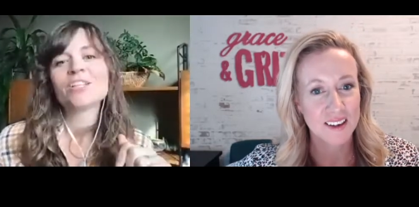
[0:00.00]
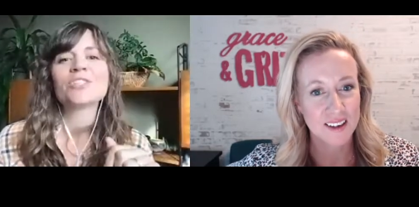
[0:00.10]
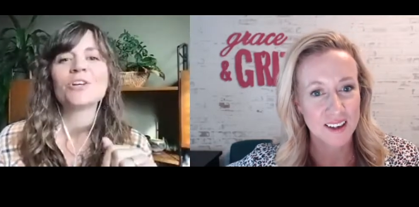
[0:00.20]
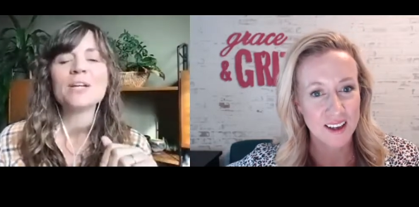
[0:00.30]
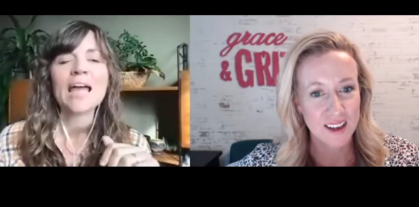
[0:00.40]

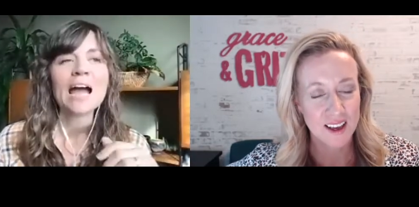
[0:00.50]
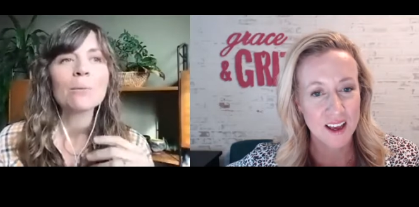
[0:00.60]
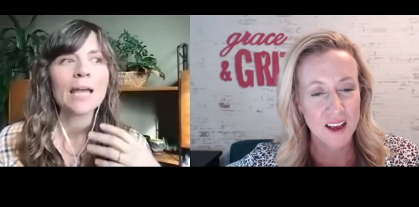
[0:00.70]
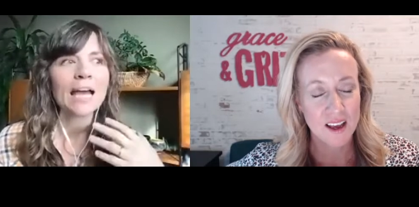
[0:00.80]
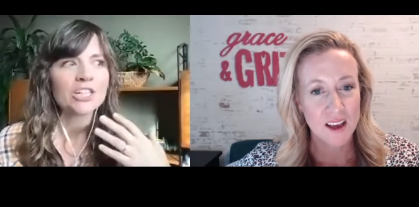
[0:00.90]
Speaker 1: So now
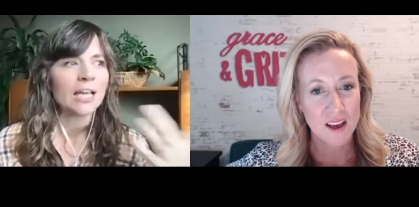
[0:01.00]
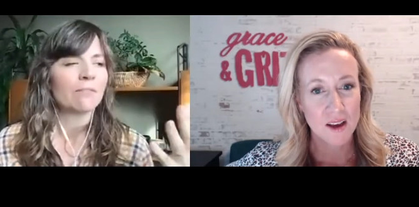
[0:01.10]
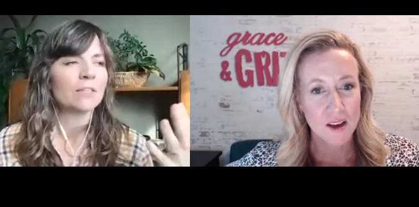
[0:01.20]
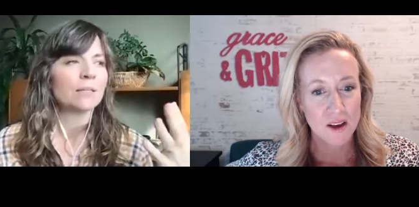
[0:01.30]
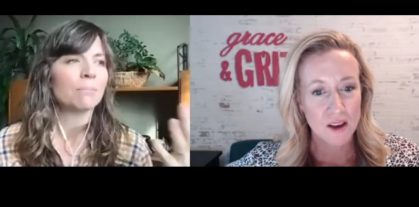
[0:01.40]
we actually
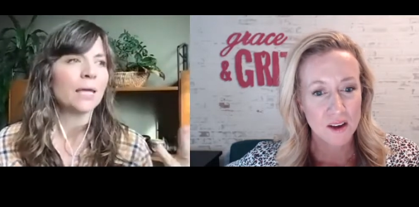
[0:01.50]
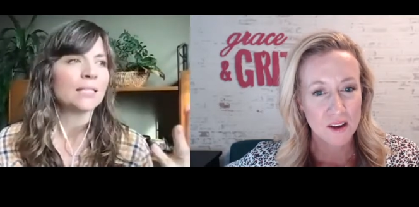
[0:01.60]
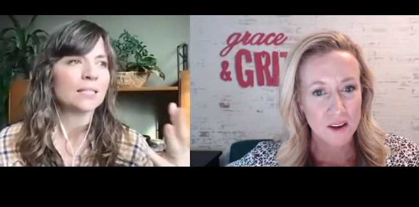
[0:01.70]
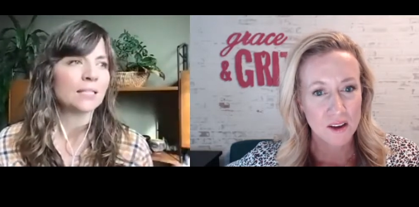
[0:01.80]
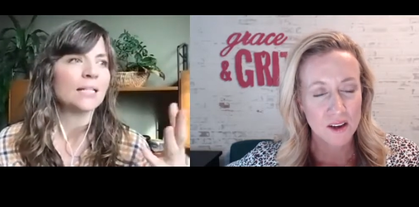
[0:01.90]
have this
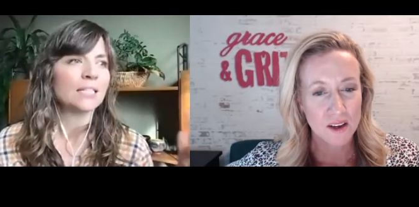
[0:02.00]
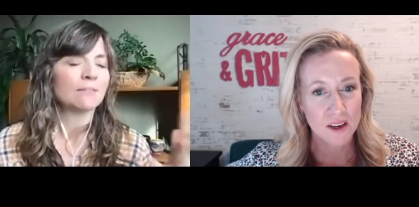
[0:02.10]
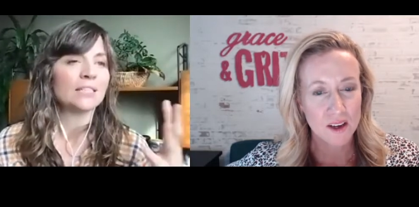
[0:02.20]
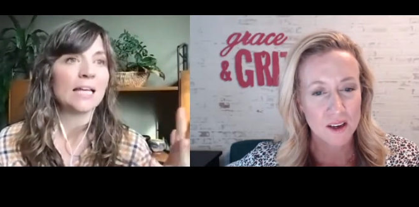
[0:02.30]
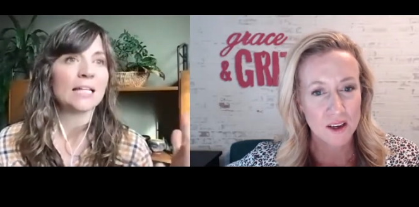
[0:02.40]
amazing
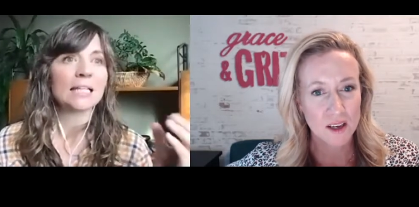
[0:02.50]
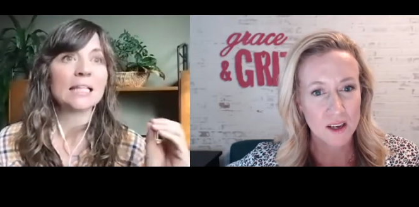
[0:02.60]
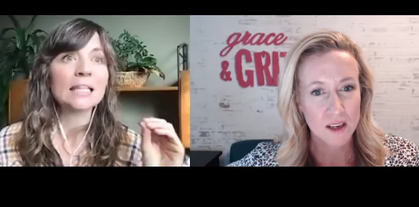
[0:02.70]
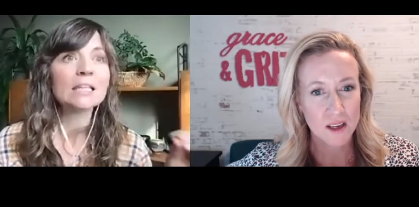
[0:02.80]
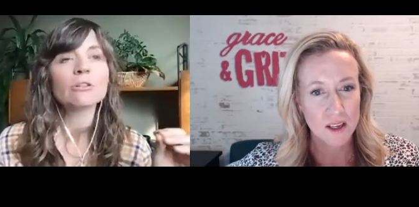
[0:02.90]
scientific data to
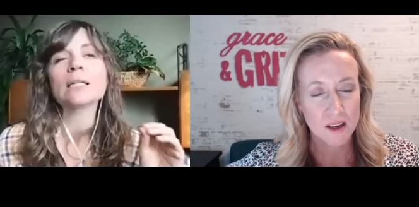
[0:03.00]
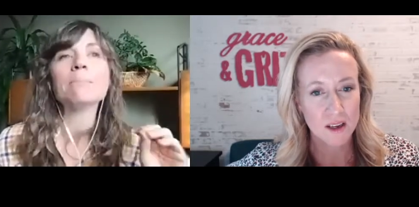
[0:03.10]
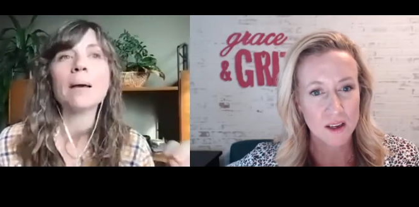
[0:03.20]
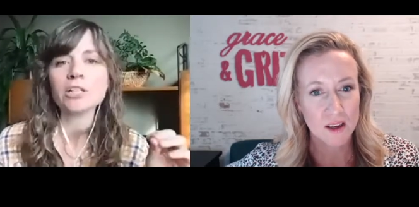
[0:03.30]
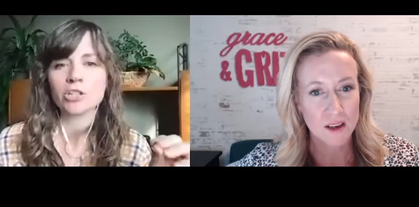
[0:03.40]
literally
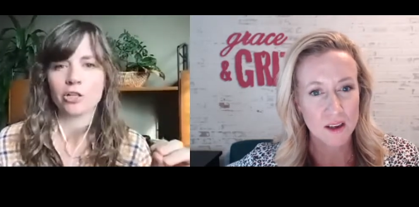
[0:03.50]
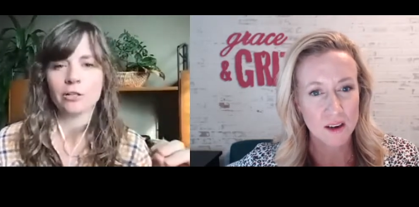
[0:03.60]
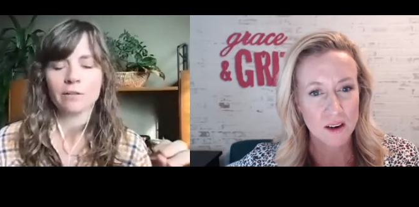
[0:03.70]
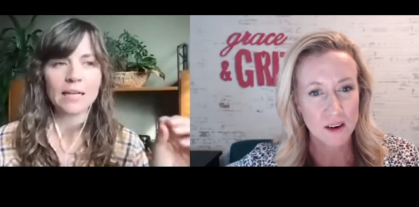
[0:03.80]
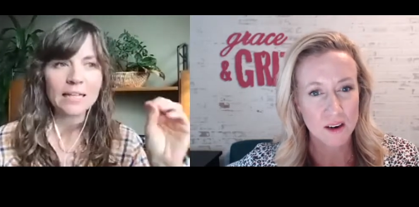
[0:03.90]

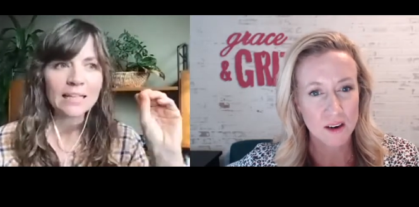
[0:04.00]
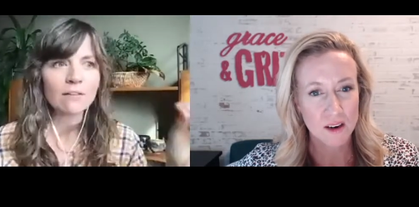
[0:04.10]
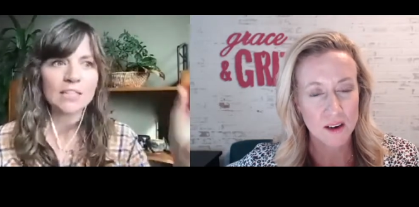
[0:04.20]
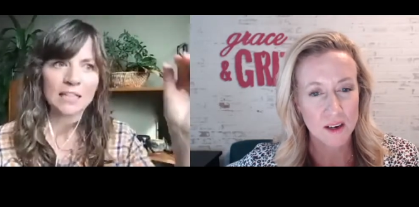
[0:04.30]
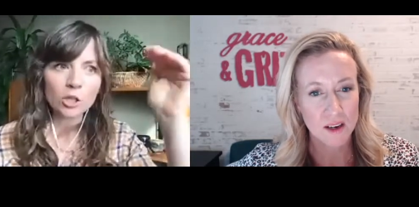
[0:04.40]
measure that
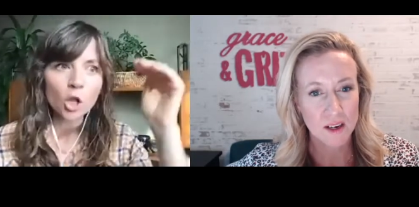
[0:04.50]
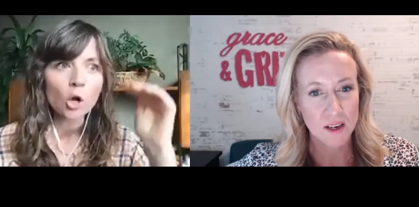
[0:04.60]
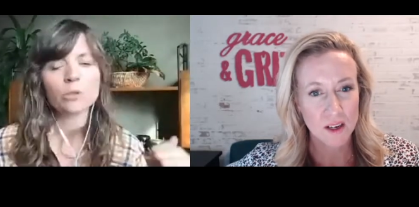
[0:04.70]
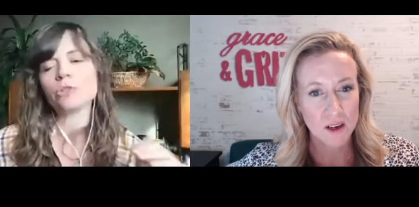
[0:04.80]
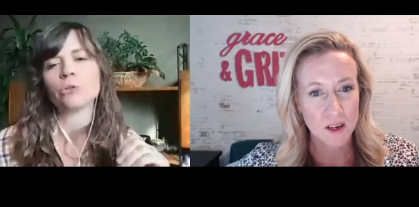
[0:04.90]
EFT
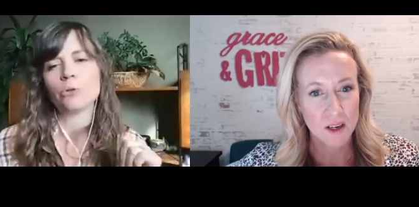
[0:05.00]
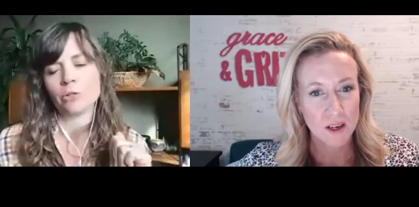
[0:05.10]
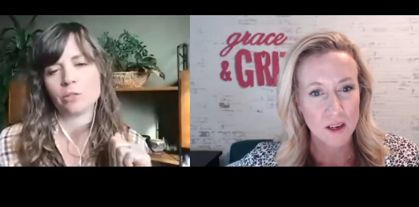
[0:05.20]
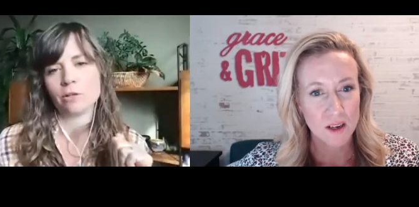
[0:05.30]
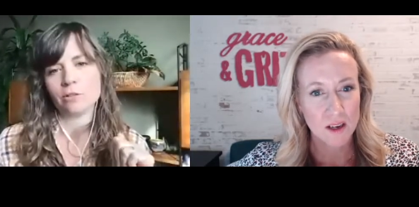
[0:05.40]
lowers your
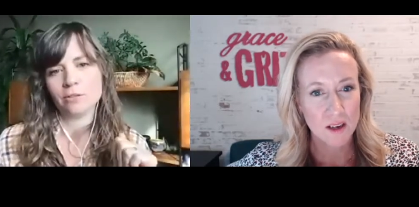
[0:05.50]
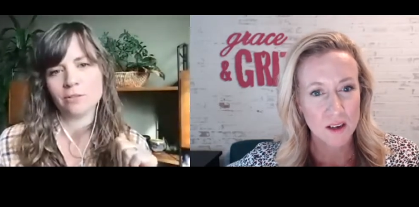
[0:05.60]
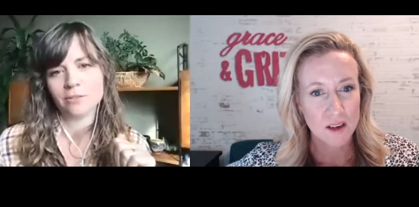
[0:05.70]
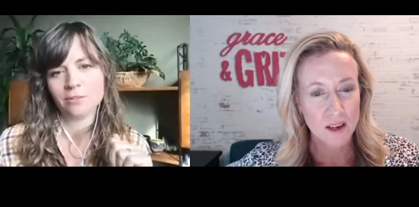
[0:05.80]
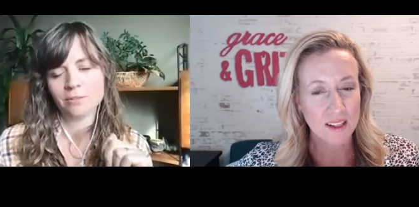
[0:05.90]
cortisol.
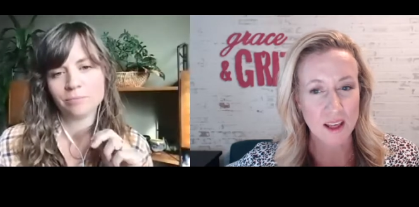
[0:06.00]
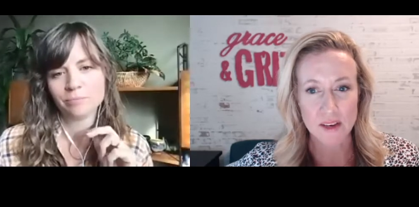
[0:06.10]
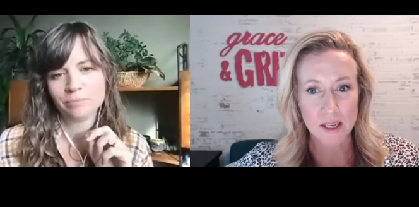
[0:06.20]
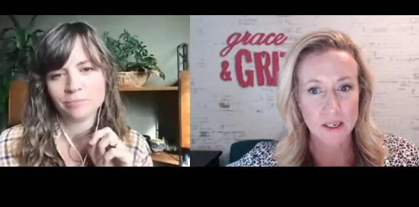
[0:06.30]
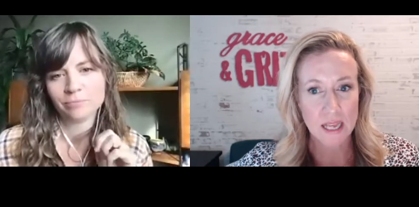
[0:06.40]
Speaker 2: I
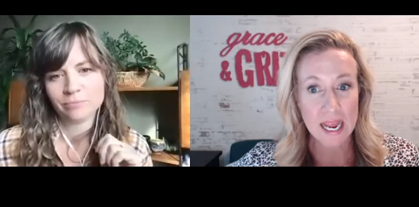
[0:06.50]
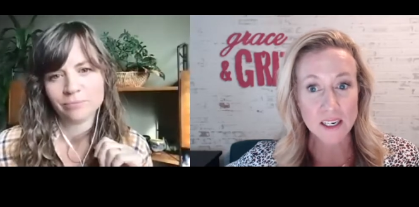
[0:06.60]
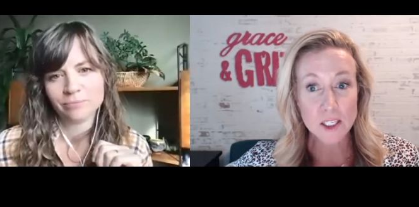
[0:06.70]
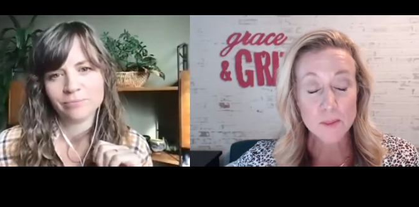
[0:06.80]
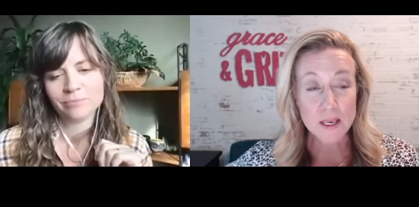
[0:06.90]
love it.
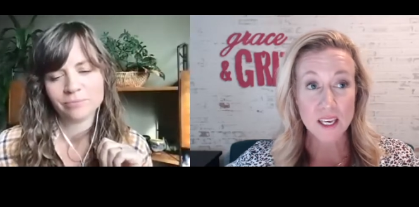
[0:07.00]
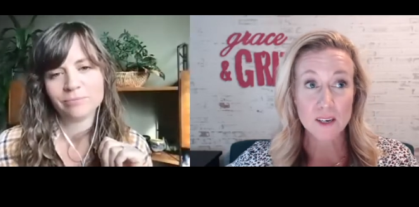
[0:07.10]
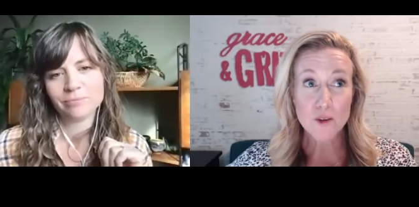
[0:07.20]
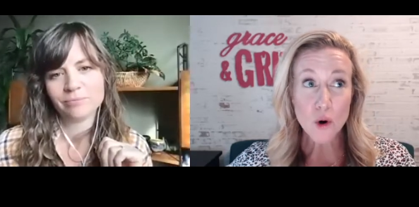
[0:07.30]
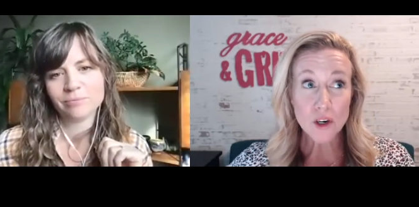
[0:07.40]
And
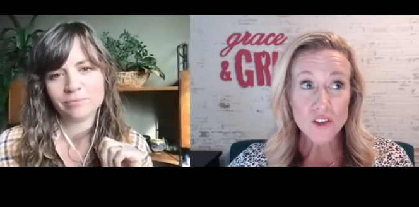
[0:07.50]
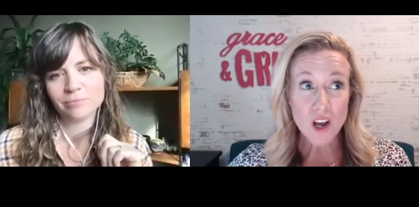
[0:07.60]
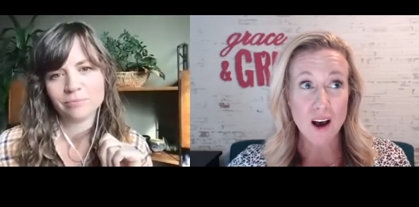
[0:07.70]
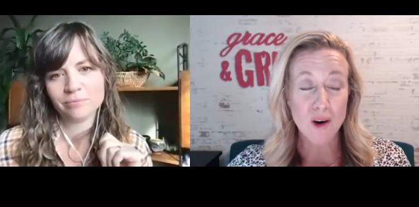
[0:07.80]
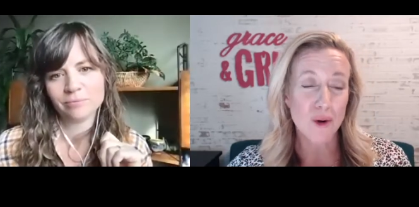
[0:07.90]
speaking of
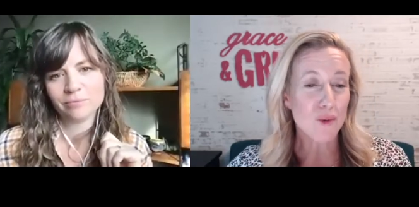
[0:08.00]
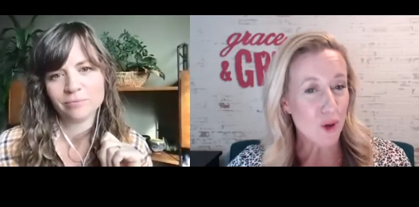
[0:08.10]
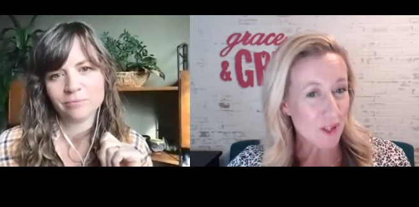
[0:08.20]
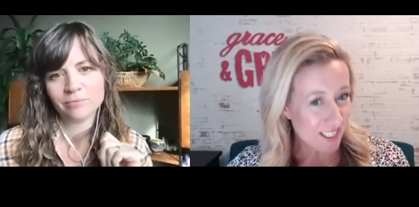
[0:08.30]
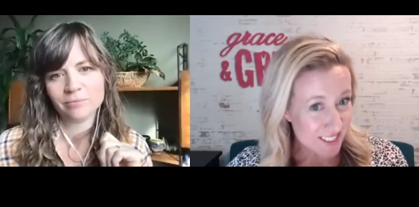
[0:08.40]
cortisol, we're
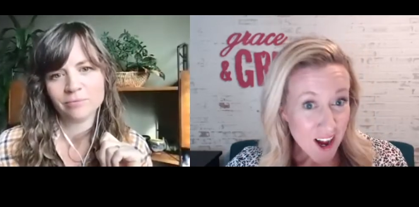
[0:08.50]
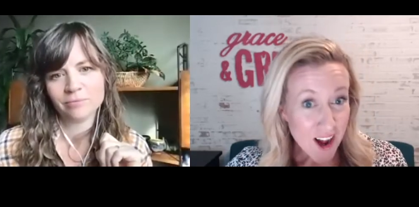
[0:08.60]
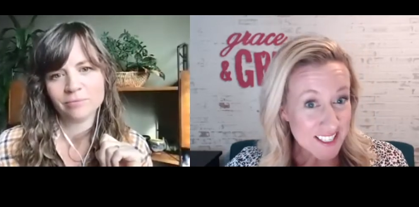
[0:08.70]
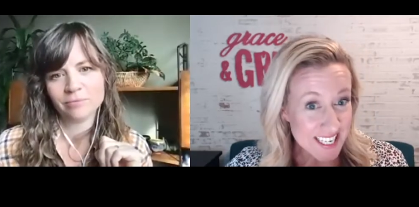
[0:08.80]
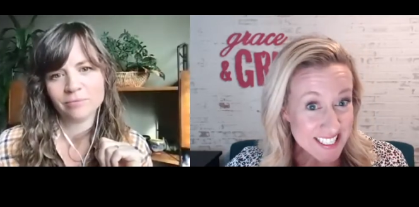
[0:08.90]
rolling into the
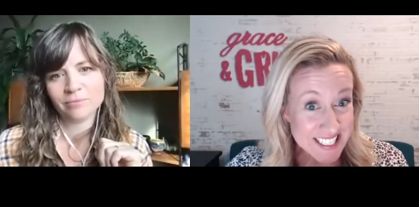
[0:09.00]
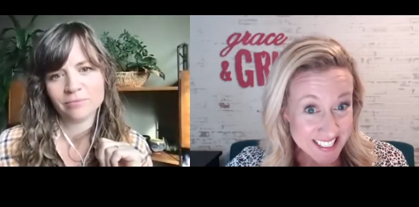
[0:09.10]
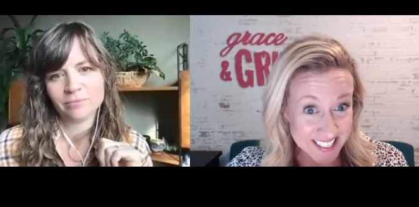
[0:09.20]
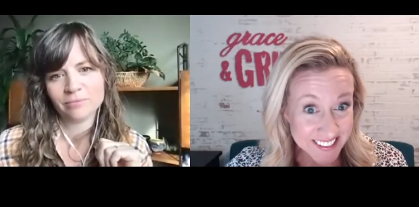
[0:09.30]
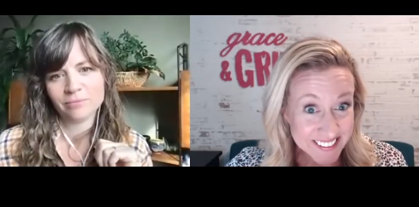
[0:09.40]
holiday
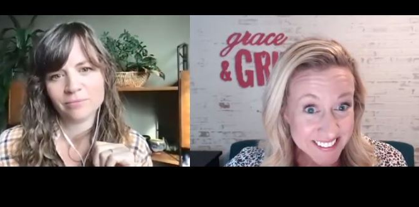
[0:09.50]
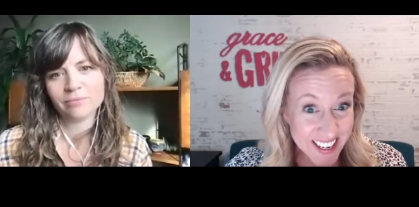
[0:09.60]
season.